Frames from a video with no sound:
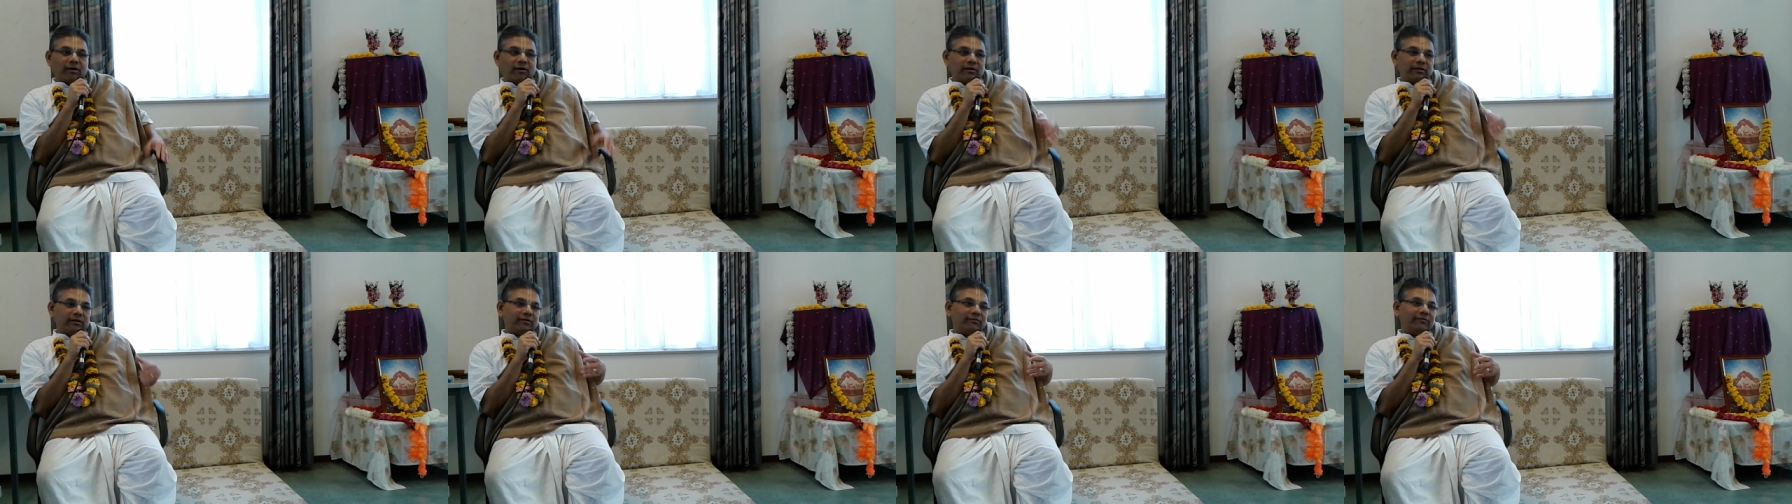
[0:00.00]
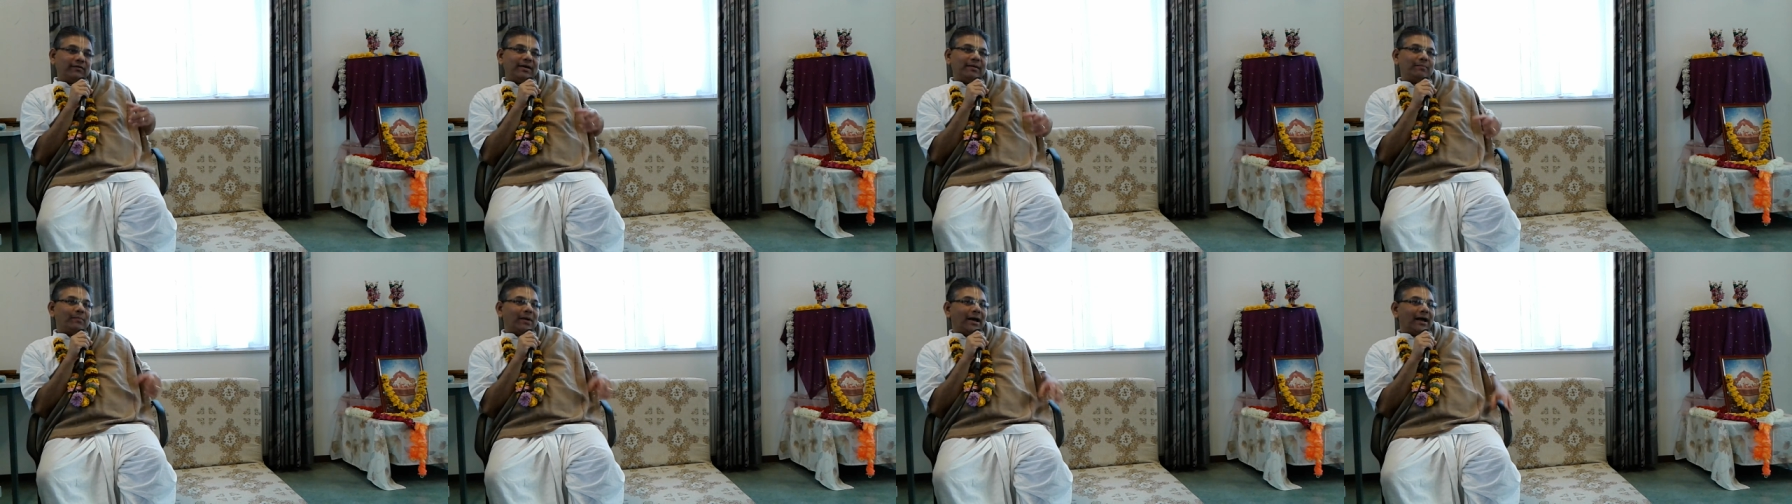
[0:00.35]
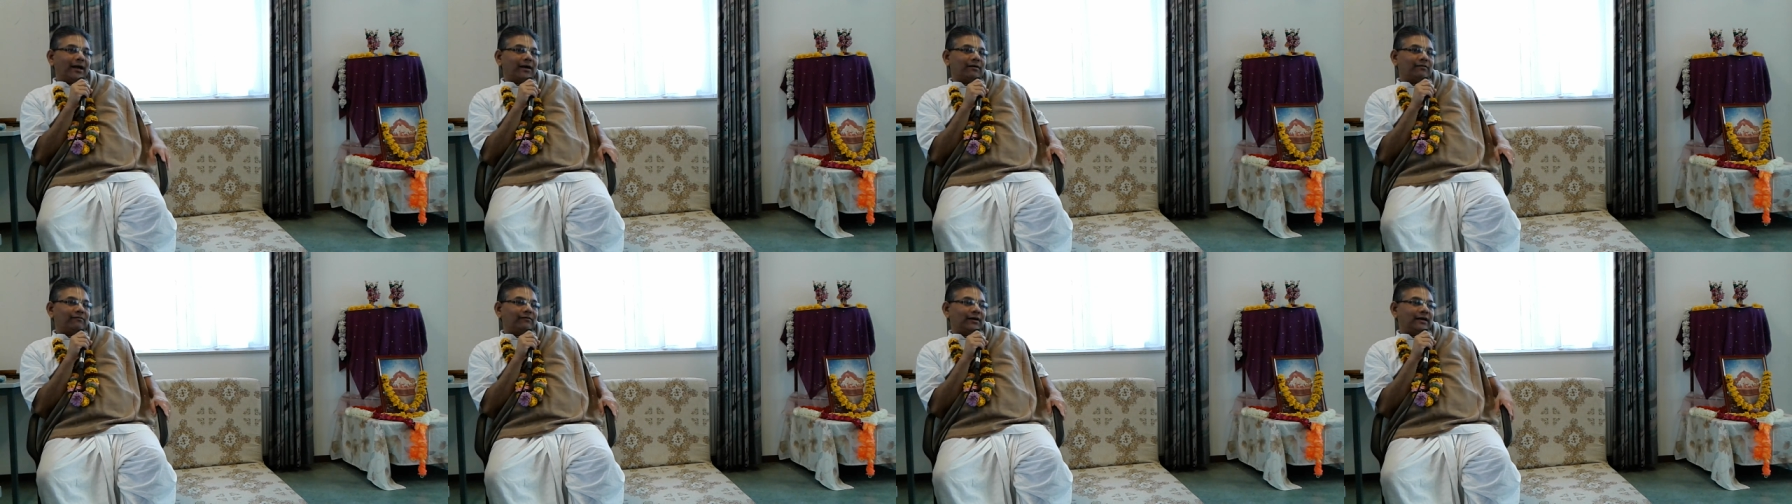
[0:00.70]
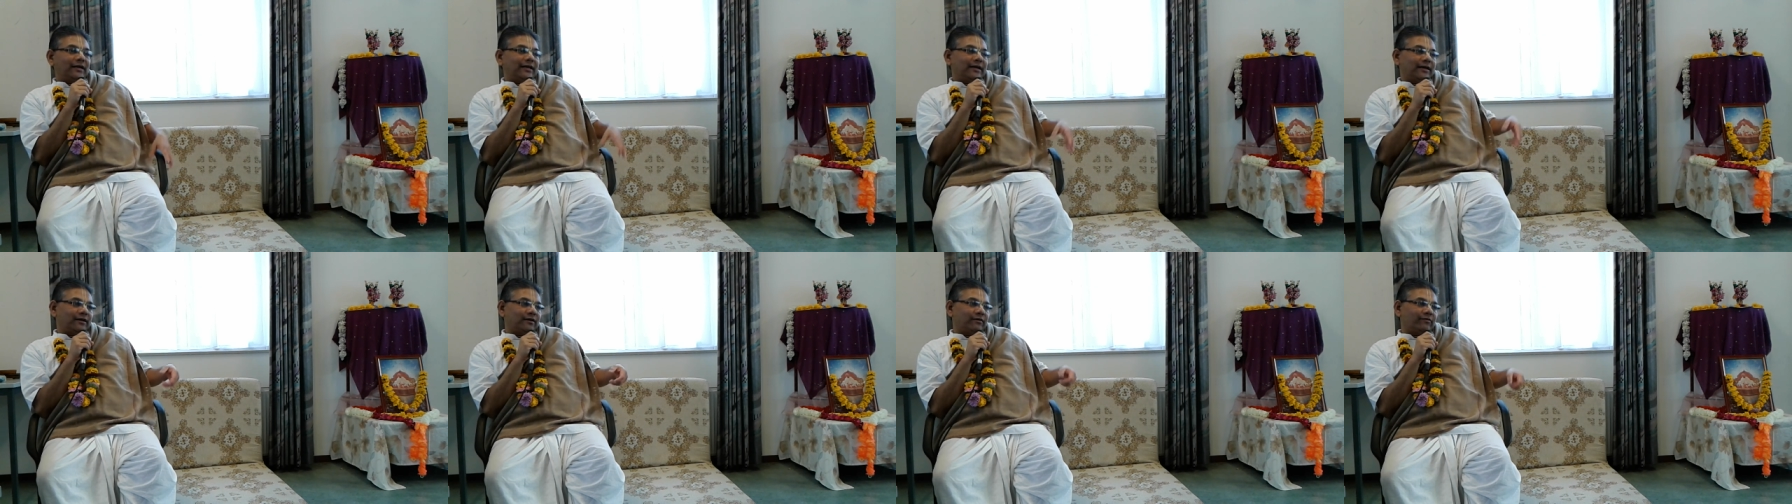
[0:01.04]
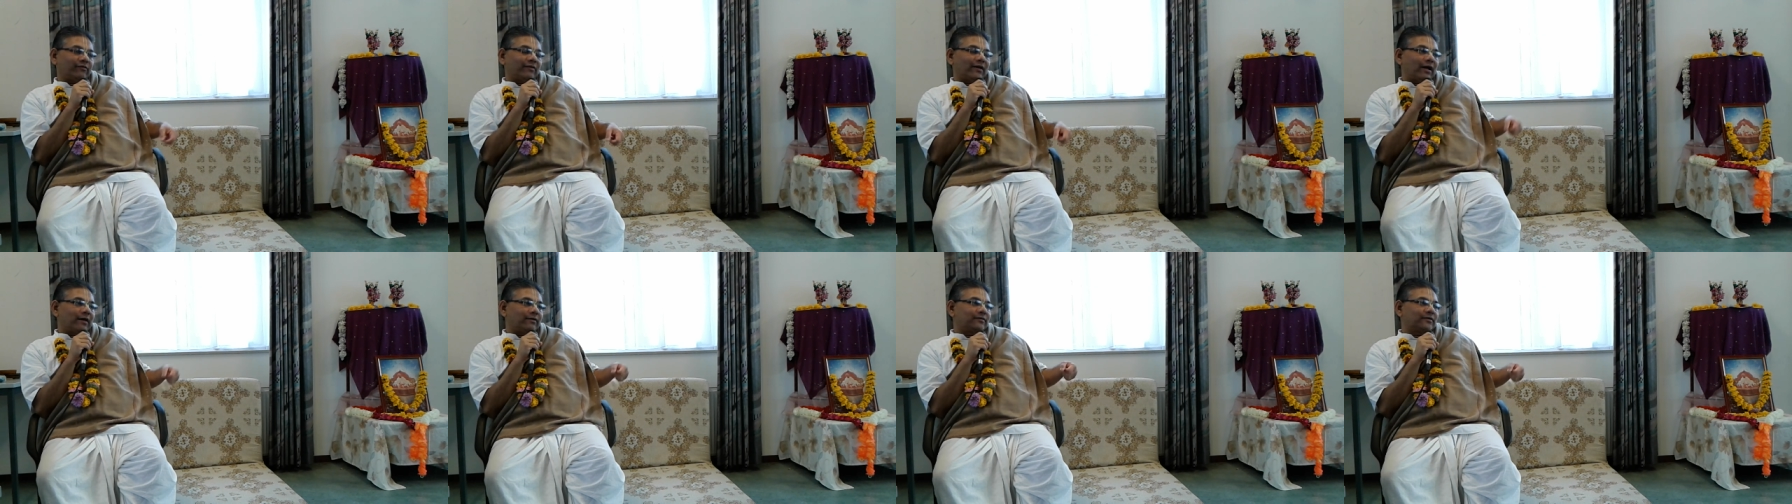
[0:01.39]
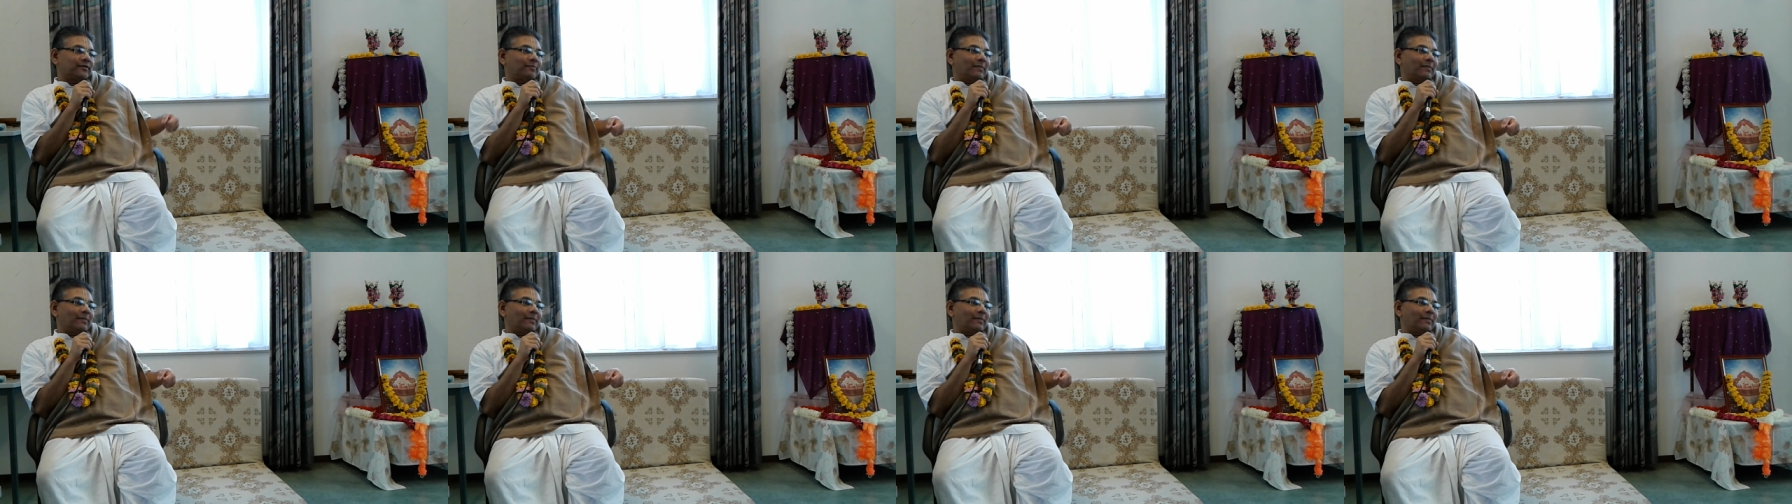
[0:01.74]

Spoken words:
on the way back, while he had the flower